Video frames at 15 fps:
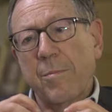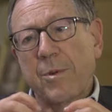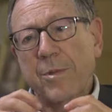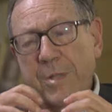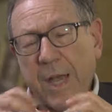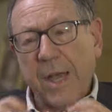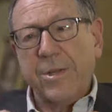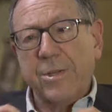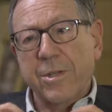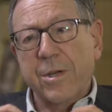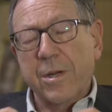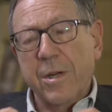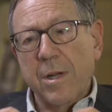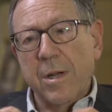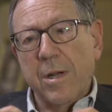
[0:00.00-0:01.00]

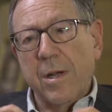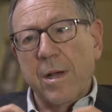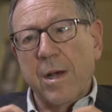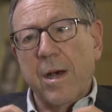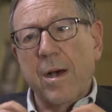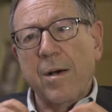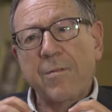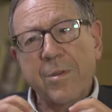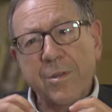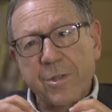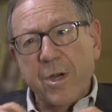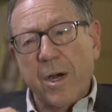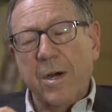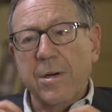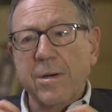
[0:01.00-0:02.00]
protection of the
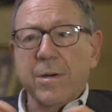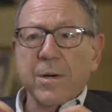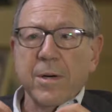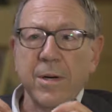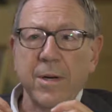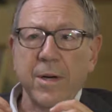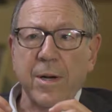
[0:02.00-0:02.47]
Charter